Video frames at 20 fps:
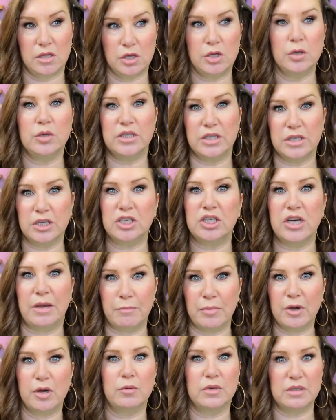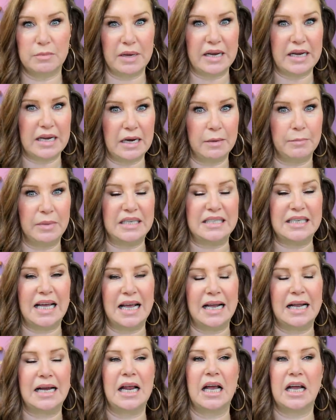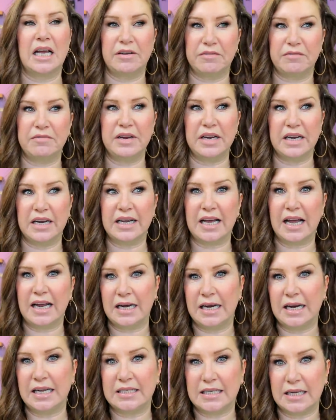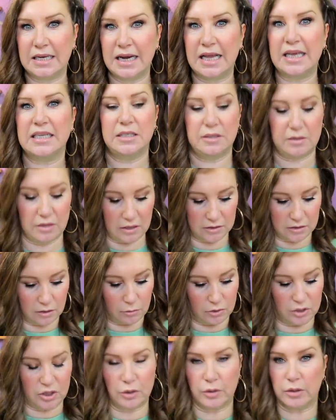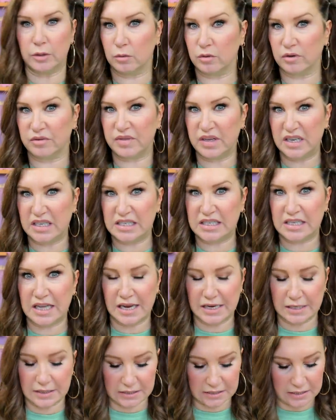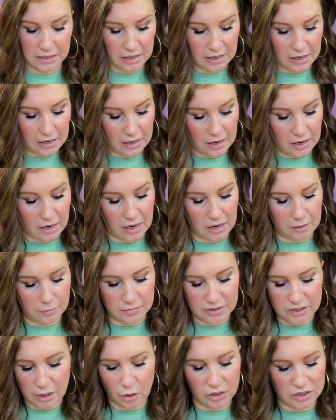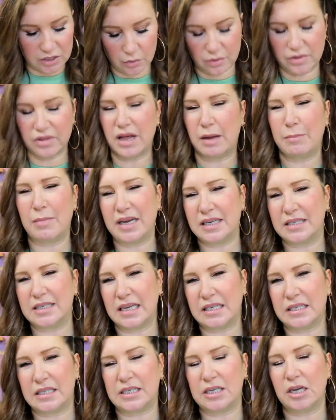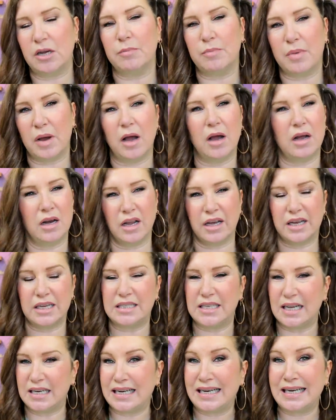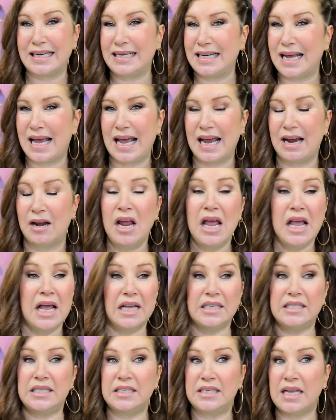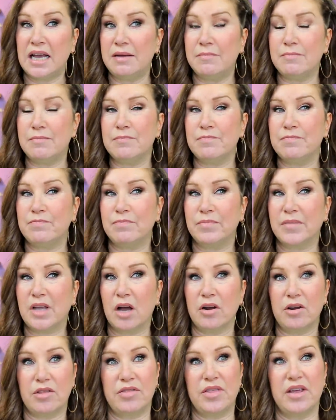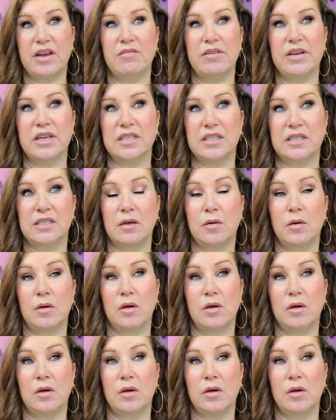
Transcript: using the shampoo was making it a bit tangly. I could feel it getting less and less as I was doing all of these things. Um, so I don't know if that makes sense to you, but like I said, cleaner hair, it's the same kind of theory as,